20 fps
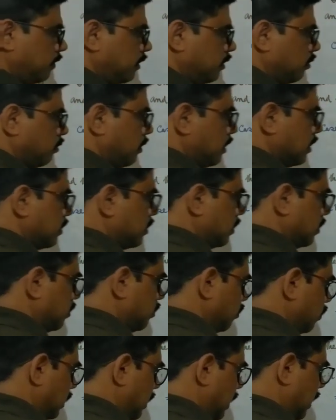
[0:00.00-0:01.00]
this equation
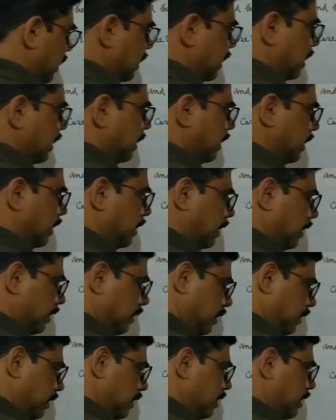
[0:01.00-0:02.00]
to get that
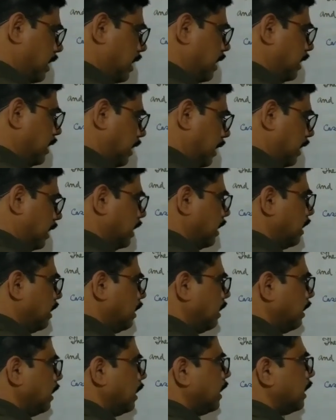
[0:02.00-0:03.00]
D and A.
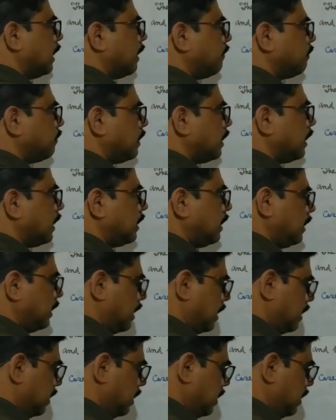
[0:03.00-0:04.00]
And after getting
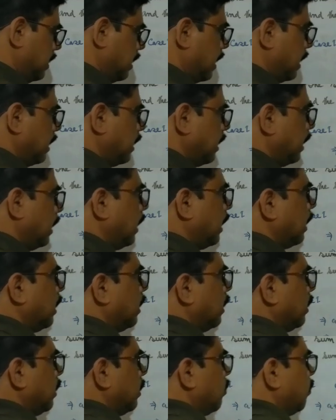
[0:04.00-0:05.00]
the D and A,
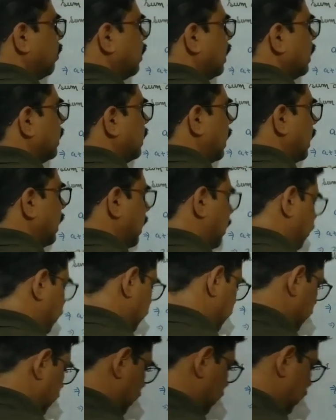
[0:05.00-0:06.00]
you get the
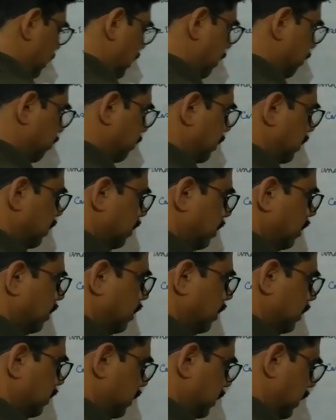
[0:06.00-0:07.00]
AP.
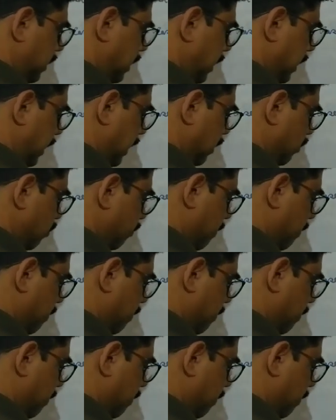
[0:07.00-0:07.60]
Is it A to